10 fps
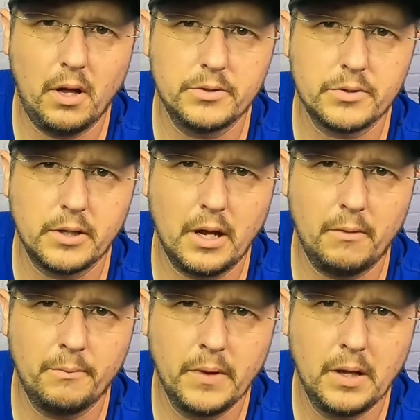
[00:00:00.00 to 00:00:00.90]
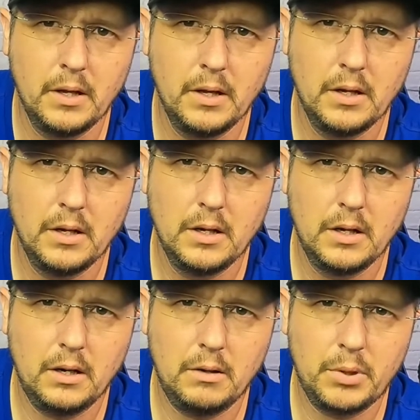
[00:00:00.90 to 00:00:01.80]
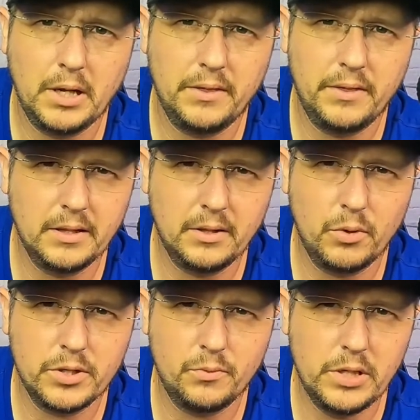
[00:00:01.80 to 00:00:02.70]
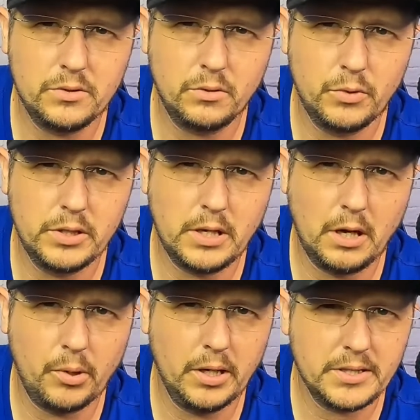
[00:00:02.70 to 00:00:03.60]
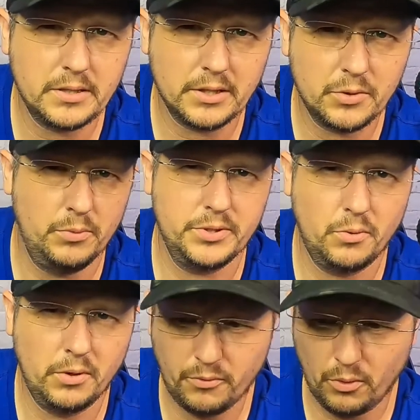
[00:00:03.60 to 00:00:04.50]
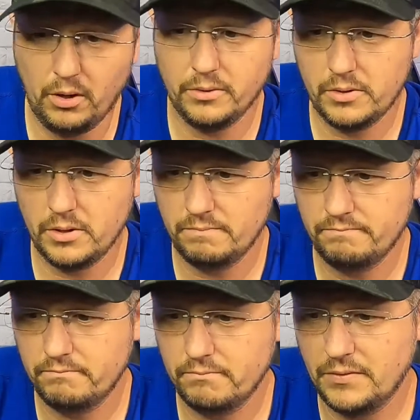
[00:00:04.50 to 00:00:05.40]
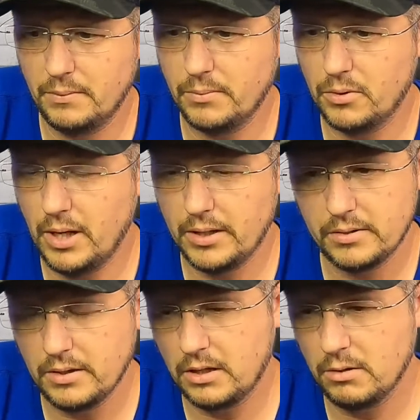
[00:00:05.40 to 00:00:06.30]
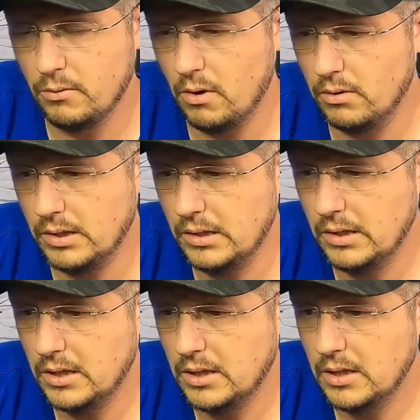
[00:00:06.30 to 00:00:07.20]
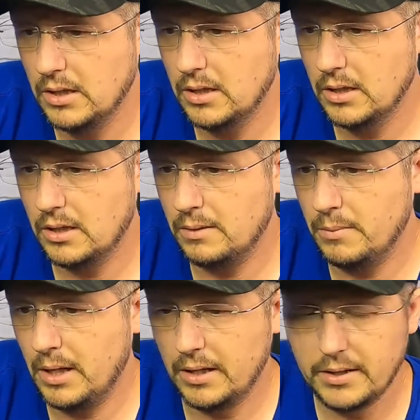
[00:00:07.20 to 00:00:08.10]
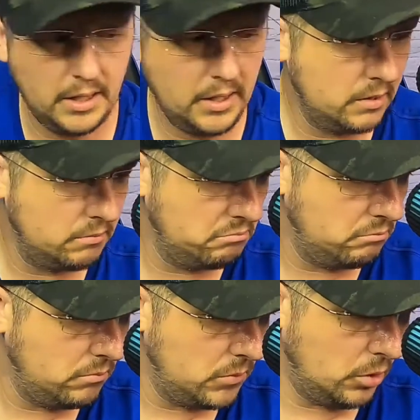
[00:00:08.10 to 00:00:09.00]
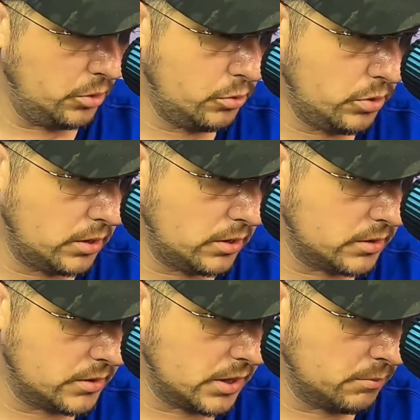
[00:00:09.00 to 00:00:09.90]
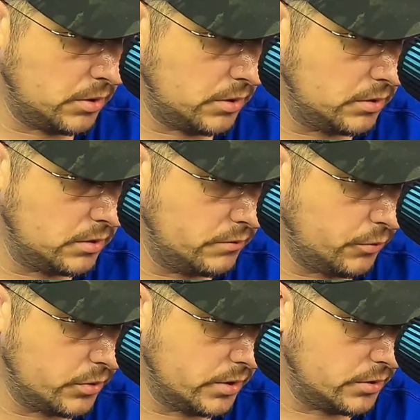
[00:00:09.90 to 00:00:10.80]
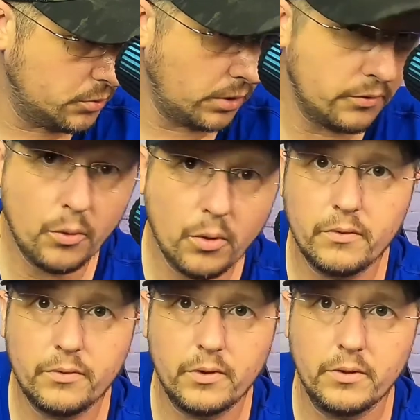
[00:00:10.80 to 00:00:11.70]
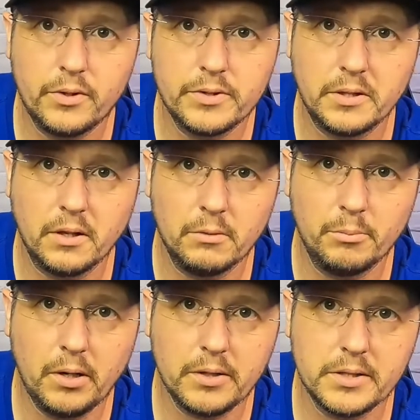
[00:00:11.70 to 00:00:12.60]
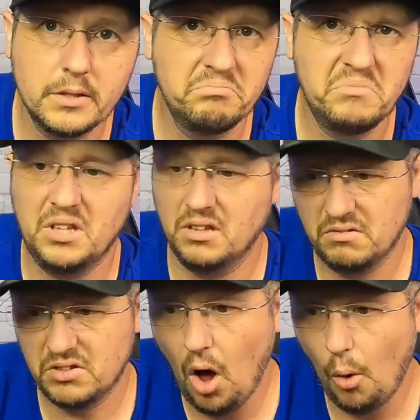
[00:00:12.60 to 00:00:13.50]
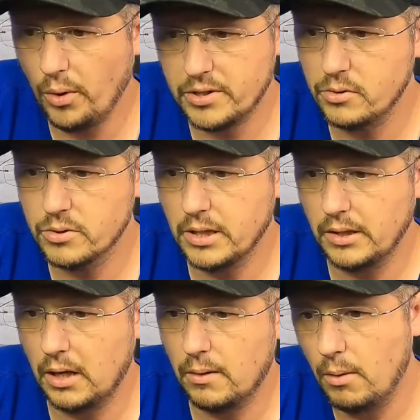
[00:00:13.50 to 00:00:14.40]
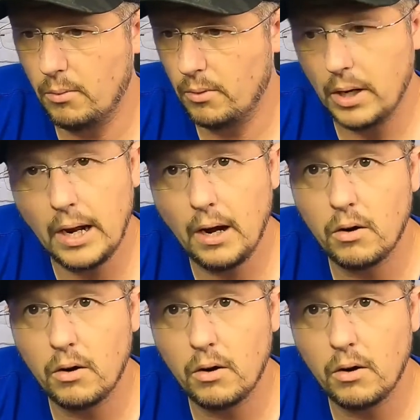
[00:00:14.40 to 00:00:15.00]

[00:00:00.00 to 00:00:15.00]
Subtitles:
now. But I think that the retail price is like almost $2,400, if I'm correct. I could be wrong. And I think, you know, you can get the Sigma 14 to 24 for $1,300. It's always used on Adorama right now.